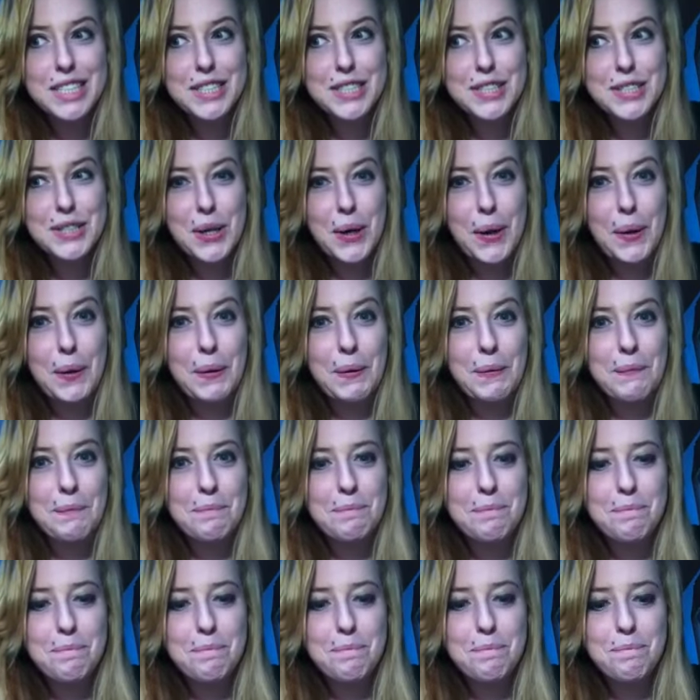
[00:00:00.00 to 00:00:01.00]
so
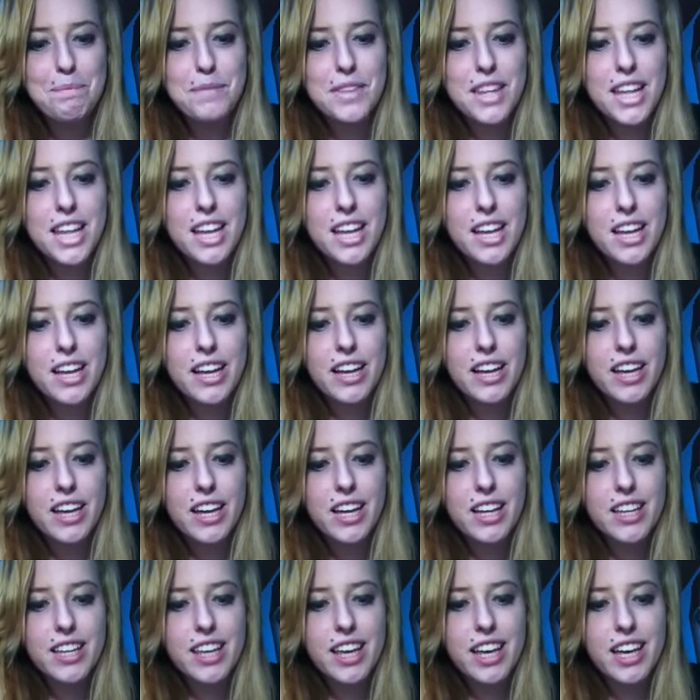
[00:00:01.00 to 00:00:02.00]

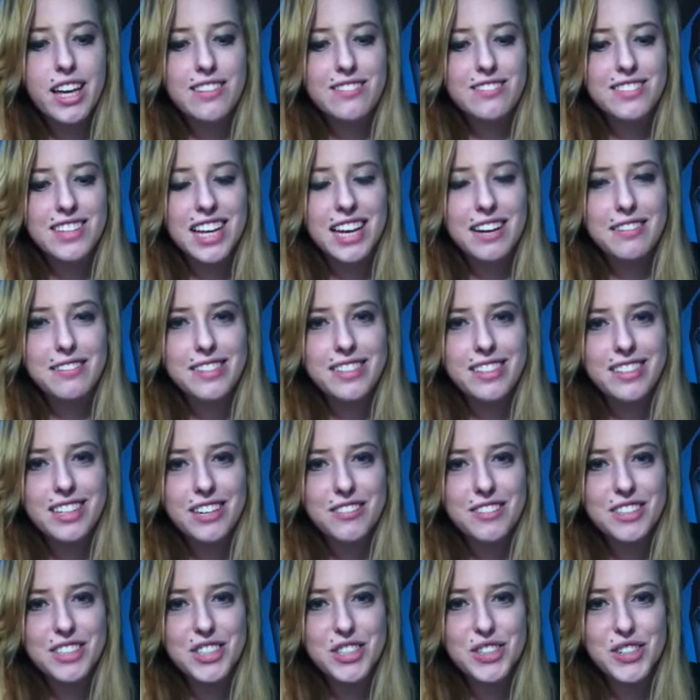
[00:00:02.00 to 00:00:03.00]
yeah, haven't
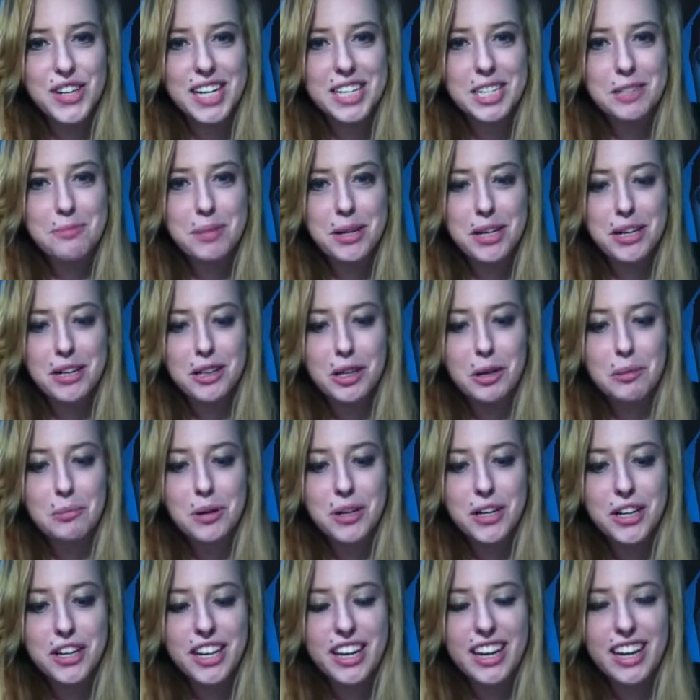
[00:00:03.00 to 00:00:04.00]
even tried to parallel
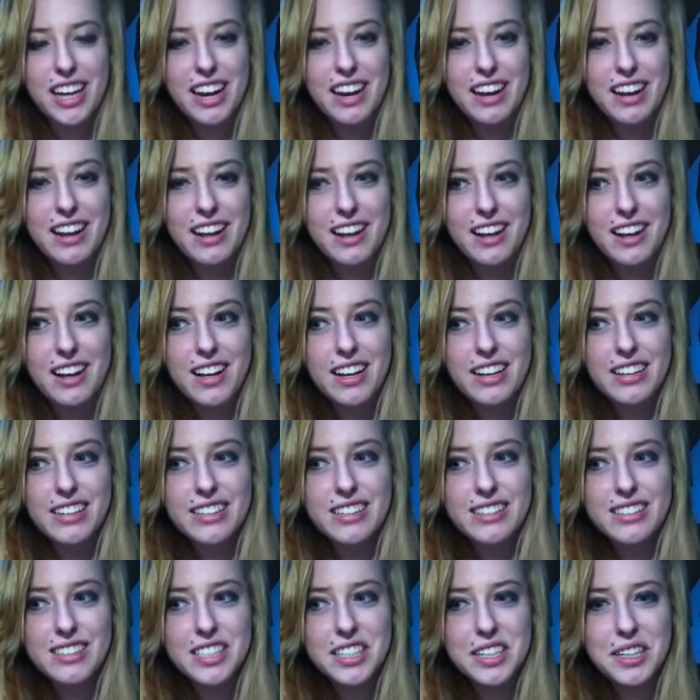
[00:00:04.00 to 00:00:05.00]
park yet.
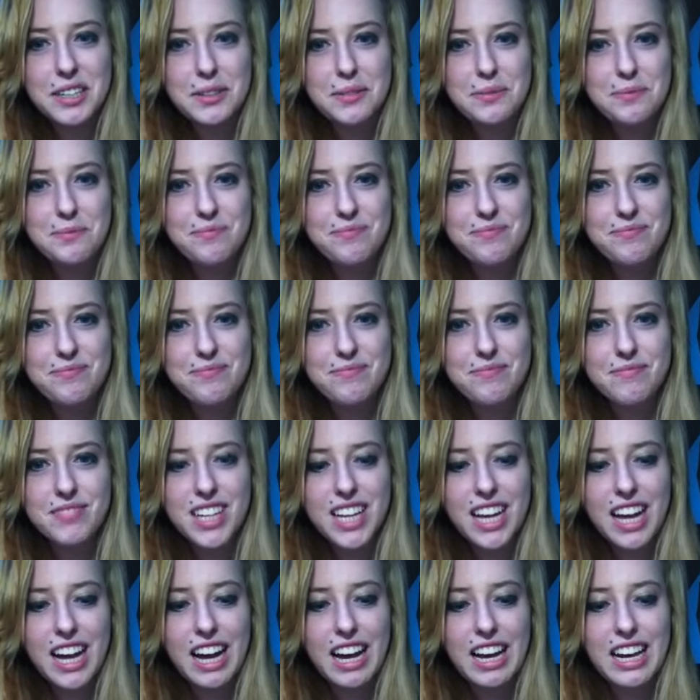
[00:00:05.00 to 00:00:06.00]
So
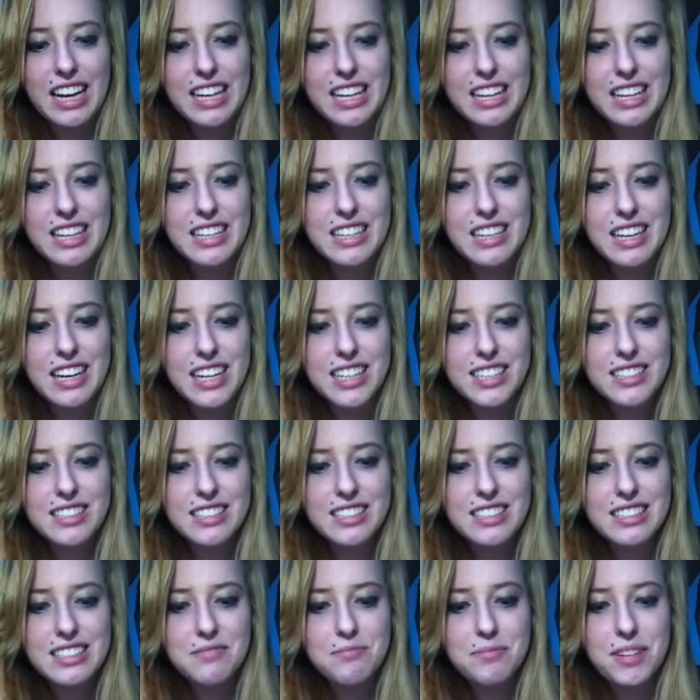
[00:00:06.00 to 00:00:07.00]
I
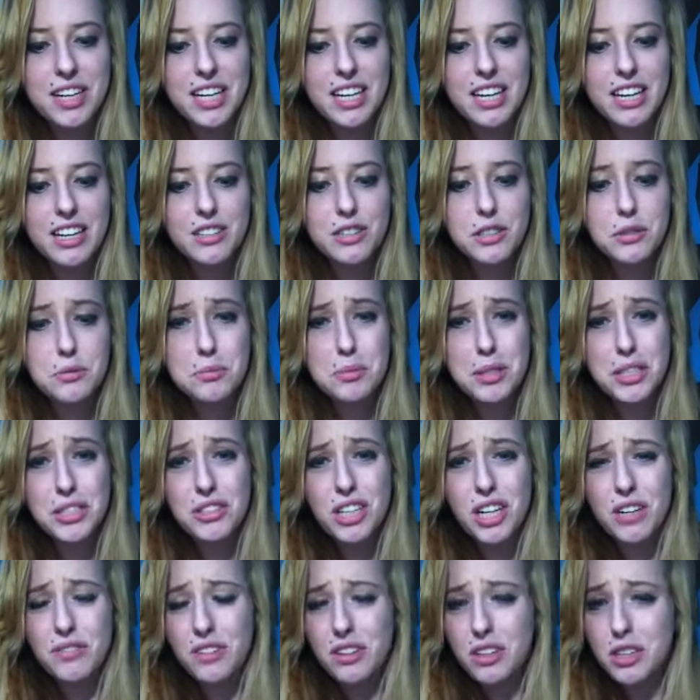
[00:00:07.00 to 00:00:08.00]
guess my answer would be
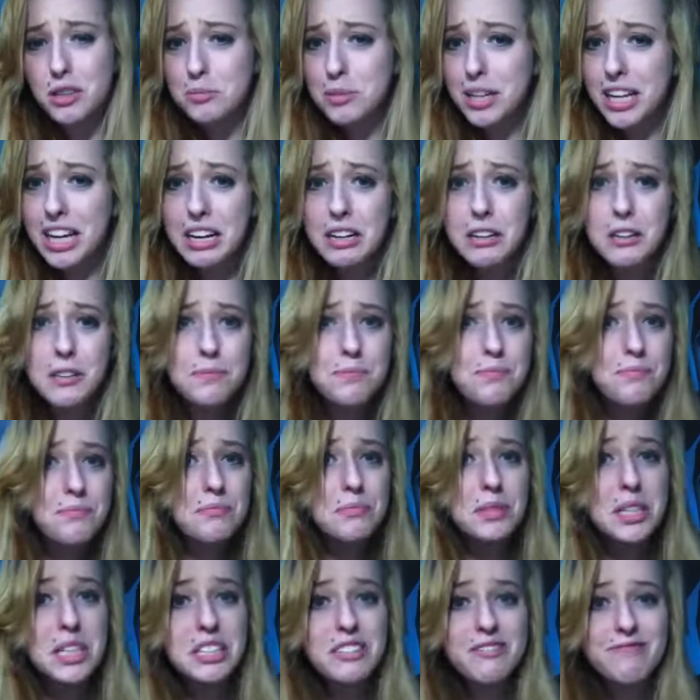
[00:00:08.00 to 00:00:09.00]
drive around the block,
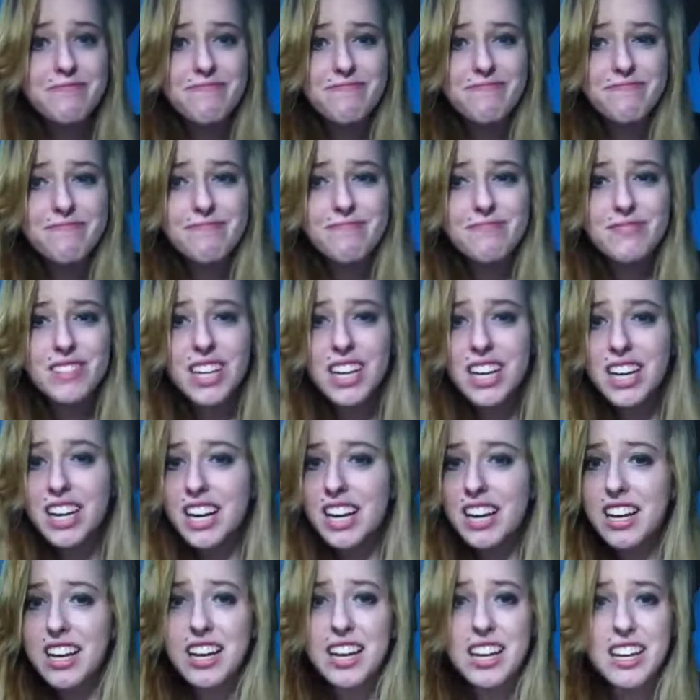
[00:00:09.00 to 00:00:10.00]
but
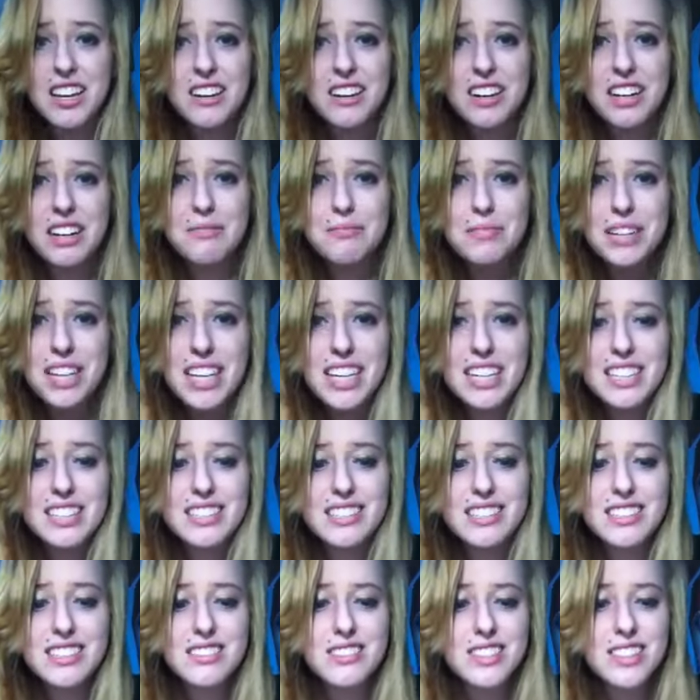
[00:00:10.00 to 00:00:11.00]
I don't have my
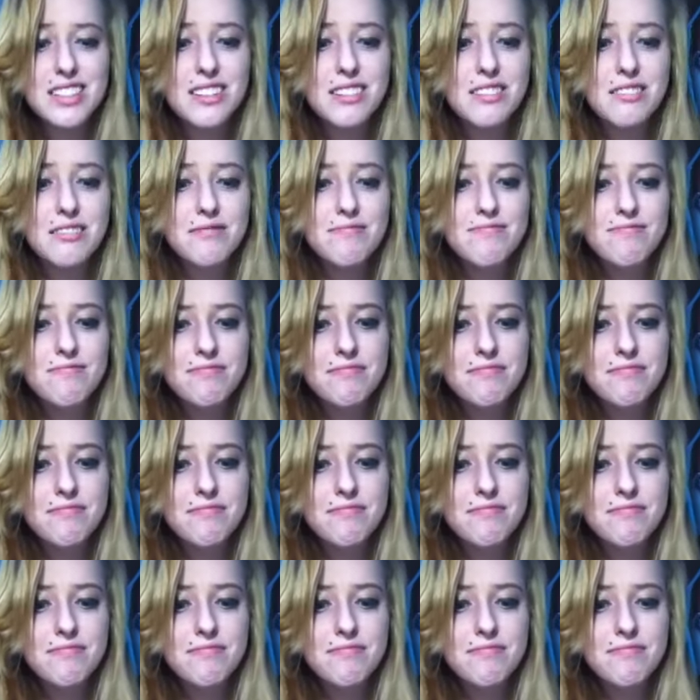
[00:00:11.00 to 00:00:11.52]
license, so